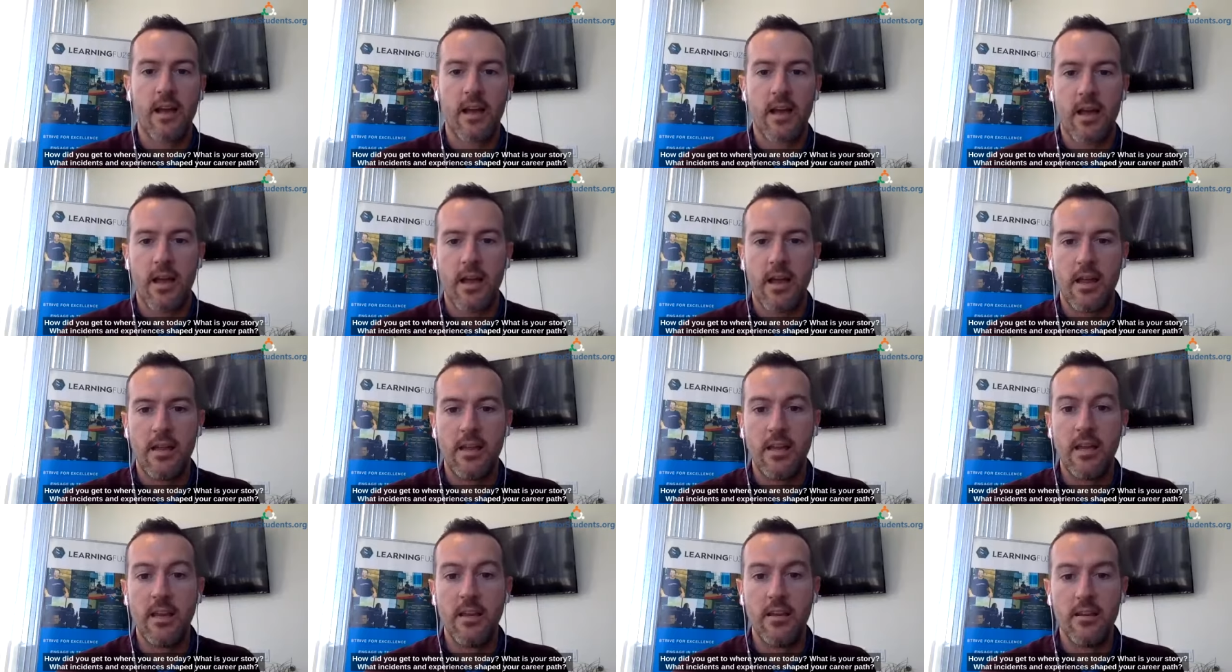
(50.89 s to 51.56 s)

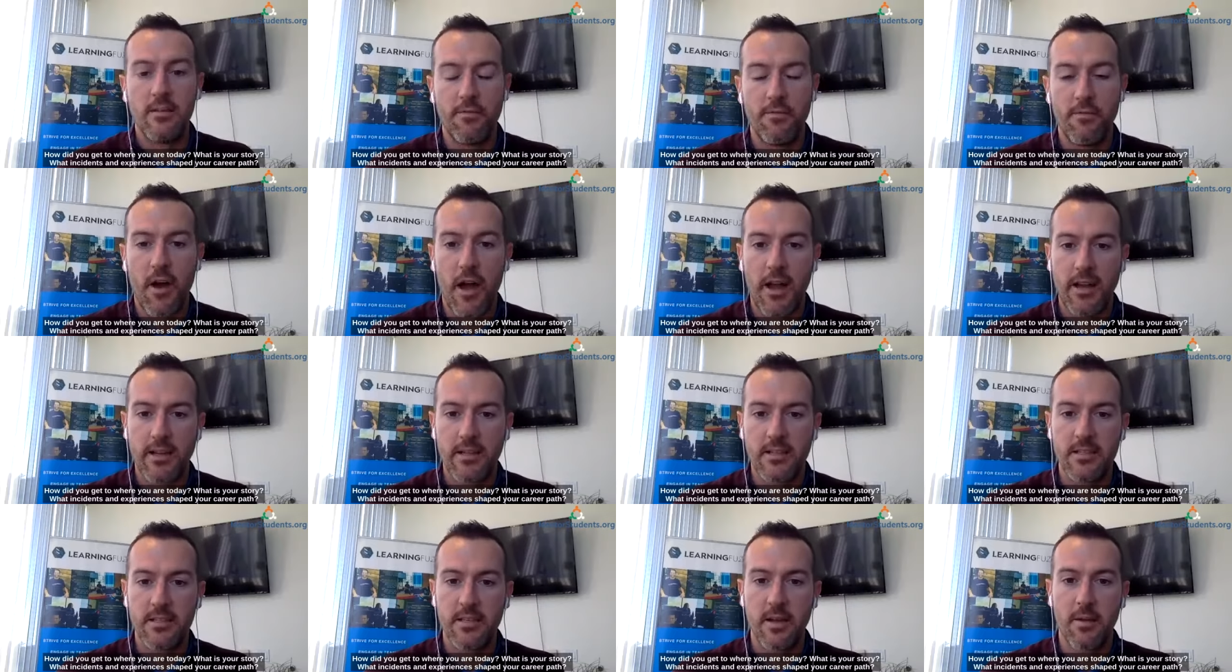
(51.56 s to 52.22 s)
I needed to
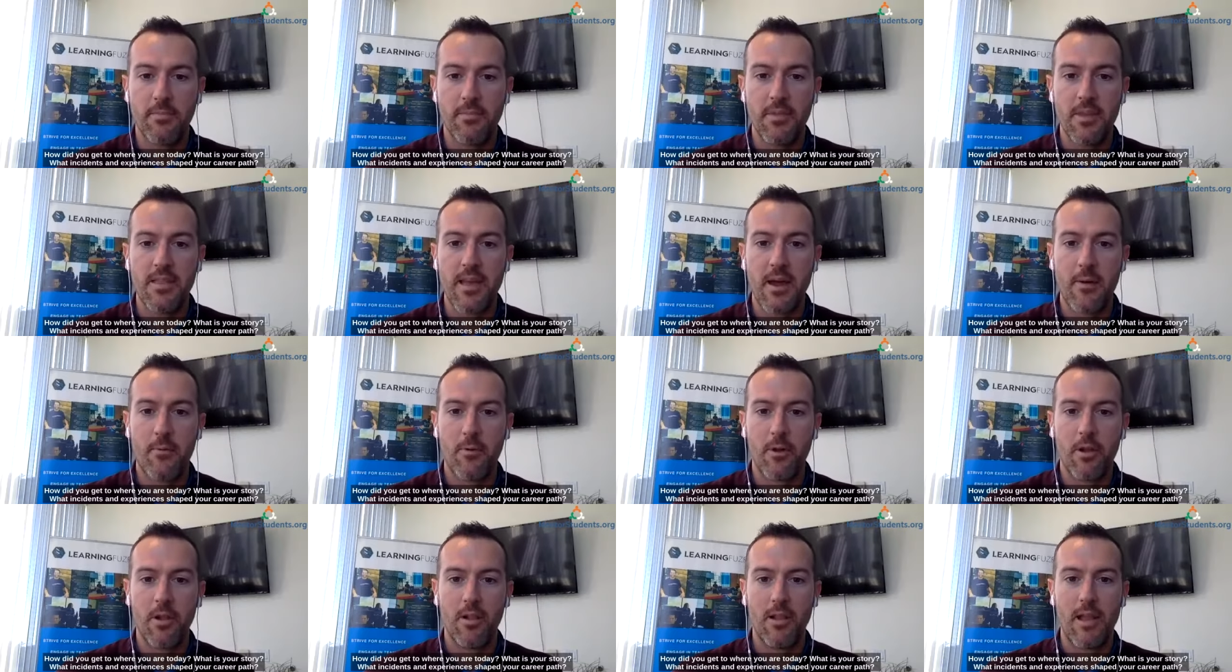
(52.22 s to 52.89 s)
find something
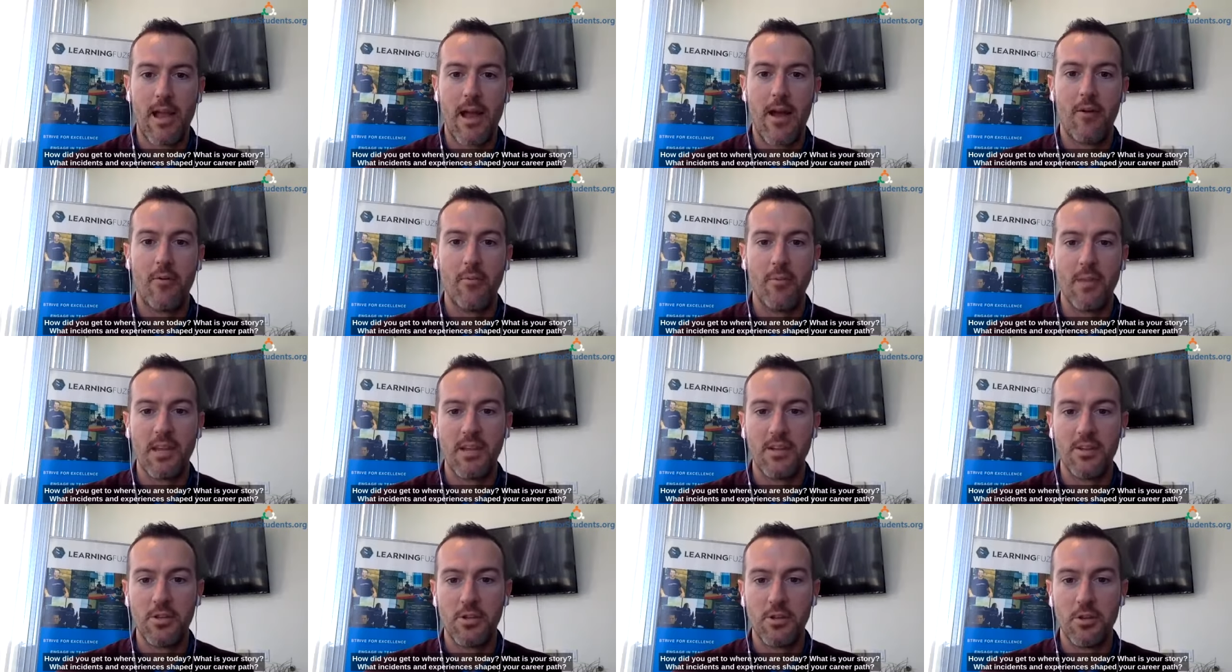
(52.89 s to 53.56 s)
that would allow
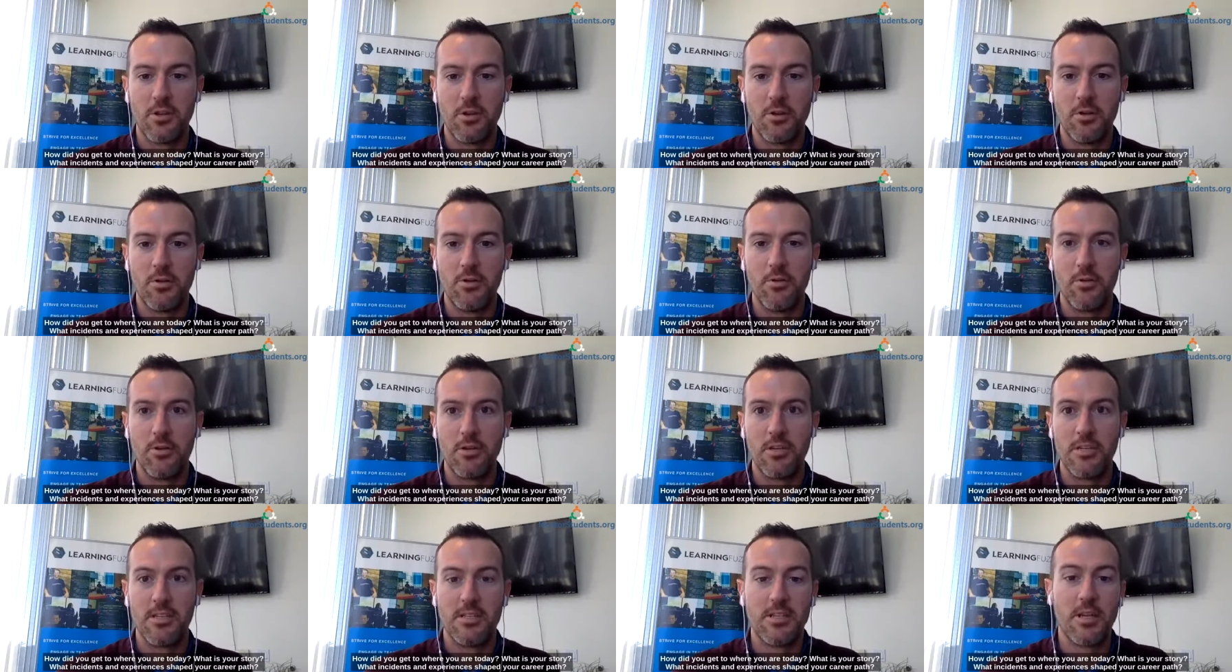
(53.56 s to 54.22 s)
me to
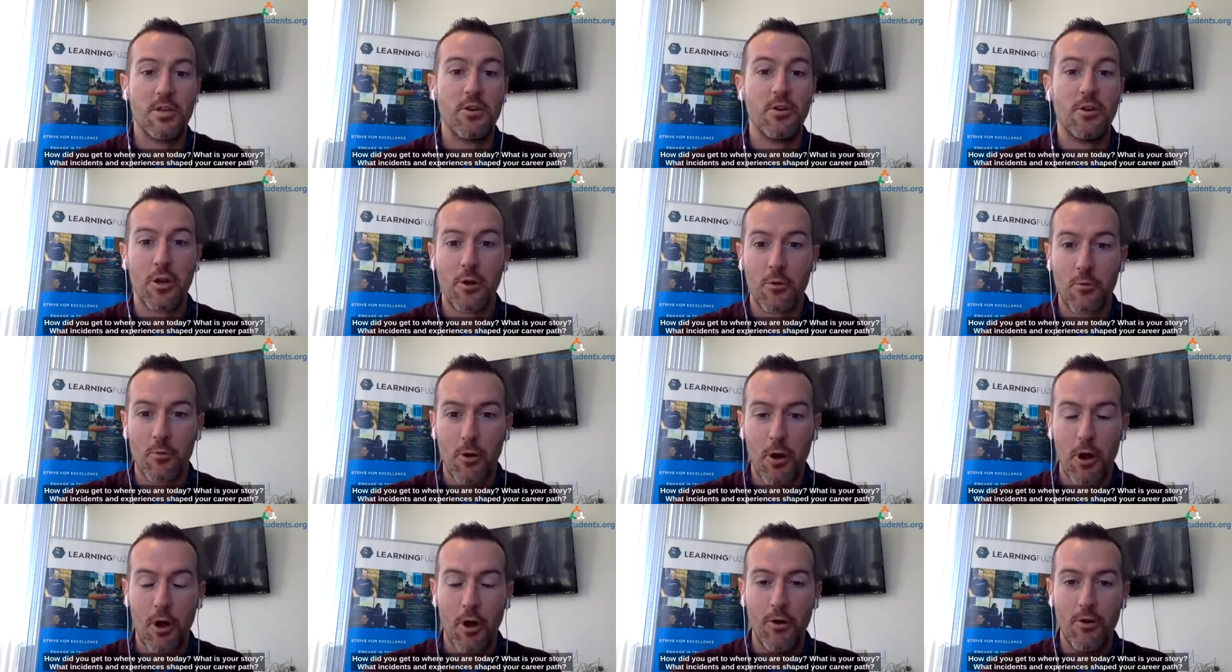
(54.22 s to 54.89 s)
continue to
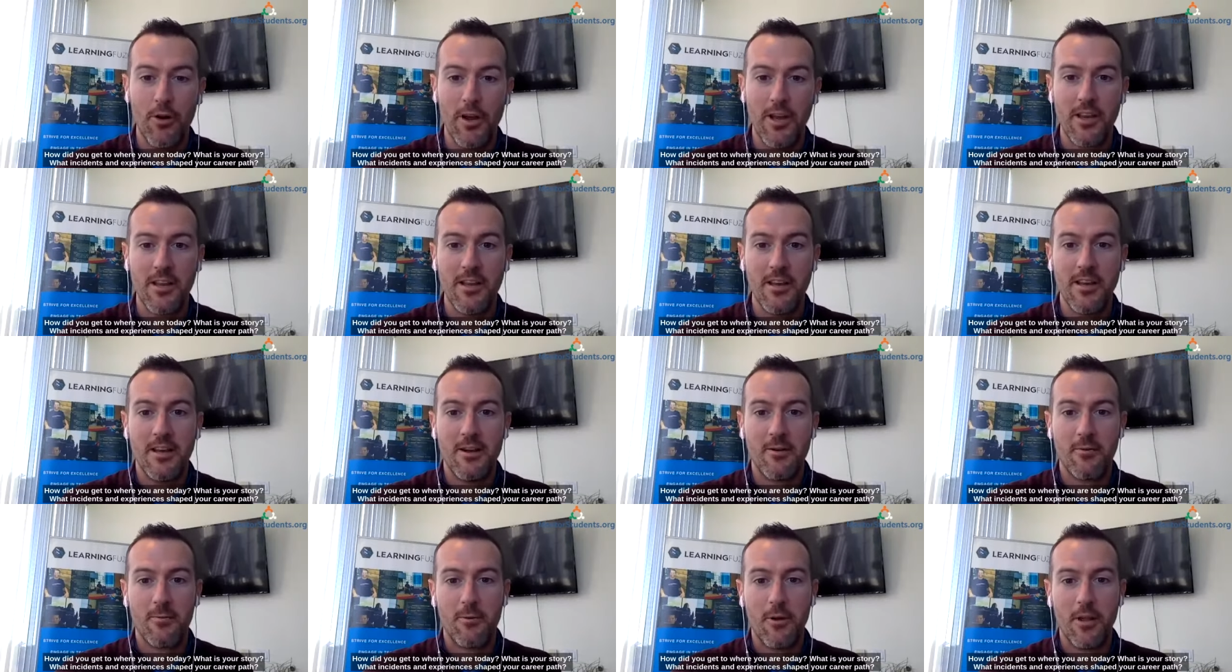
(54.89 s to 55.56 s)
grow and
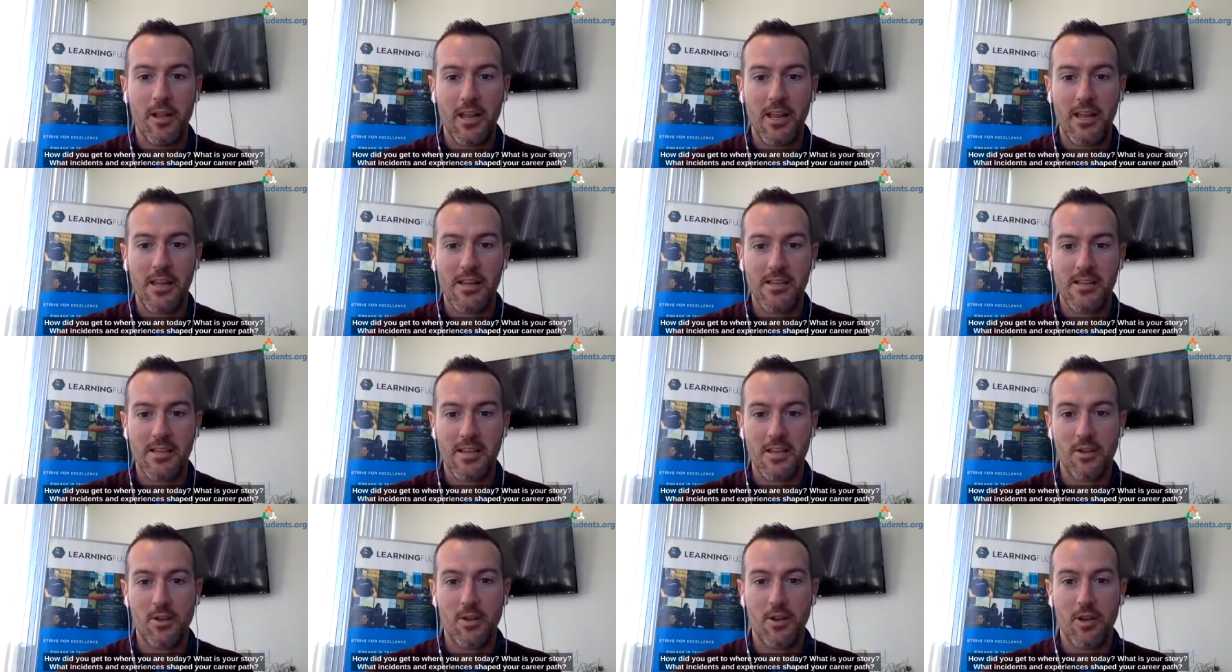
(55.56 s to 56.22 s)
really
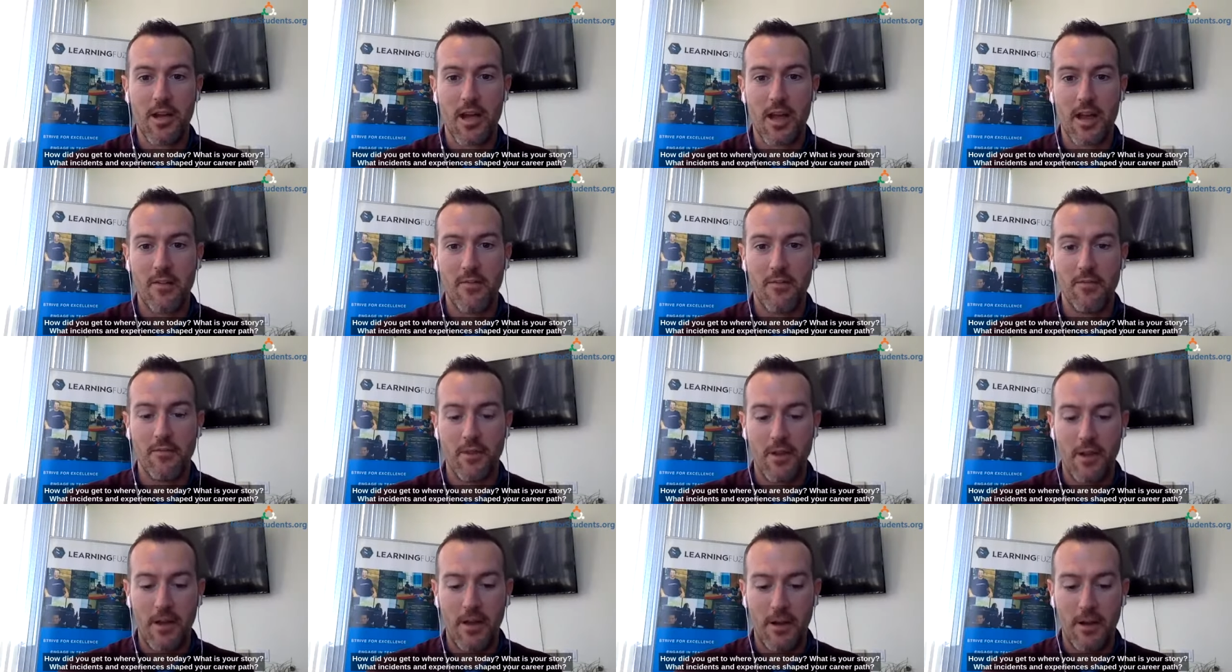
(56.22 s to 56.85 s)
continue to kind of,